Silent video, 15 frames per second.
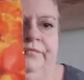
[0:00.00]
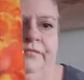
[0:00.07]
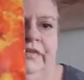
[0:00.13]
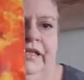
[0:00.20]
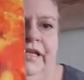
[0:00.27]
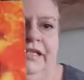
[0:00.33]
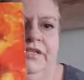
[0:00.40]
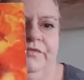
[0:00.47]

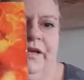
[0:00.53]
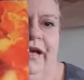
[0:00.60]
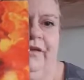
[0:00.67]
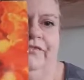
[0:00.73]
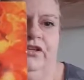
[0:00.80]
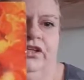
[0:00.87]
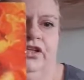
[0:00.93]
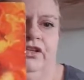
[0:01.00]
yes, we
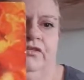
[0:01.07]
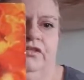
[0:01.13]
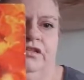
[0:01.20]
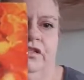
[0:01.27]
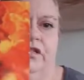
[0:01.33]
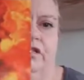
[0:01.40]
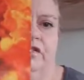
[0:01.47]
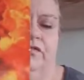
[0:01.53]
have the
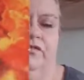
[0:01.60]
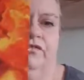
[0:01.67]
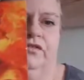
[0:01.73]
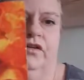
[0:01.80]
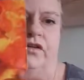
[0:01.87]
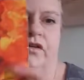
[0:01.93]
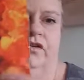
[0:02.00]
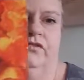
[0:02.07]
cuteness
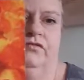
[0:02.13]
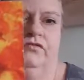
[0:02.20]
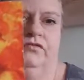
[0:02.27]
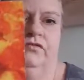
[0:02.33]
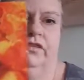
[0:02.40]
of